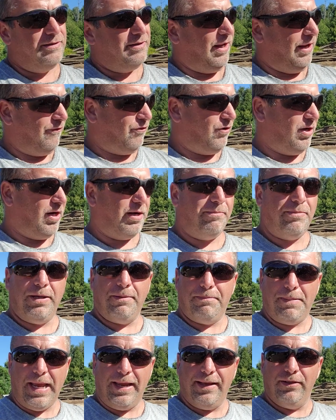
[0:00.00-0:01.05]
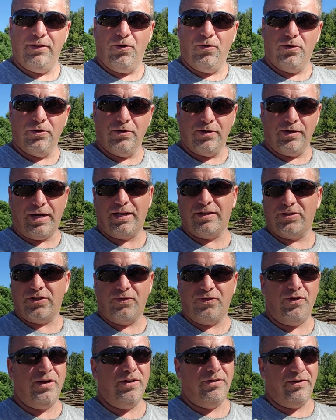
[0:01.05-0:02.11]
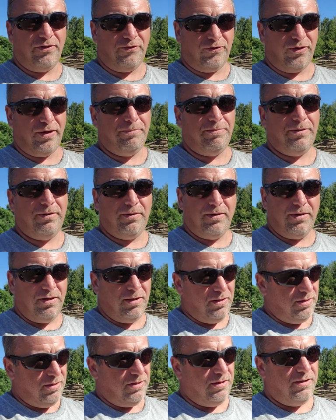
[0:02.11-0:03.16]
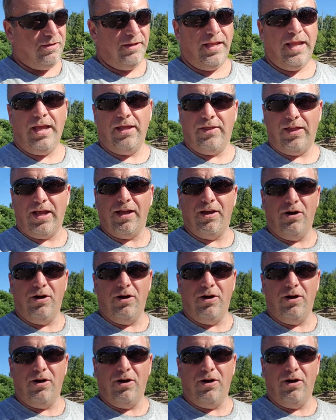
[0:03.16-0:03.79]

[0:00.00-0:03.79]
if you got a big payload or an excavator to flip it, yeah, that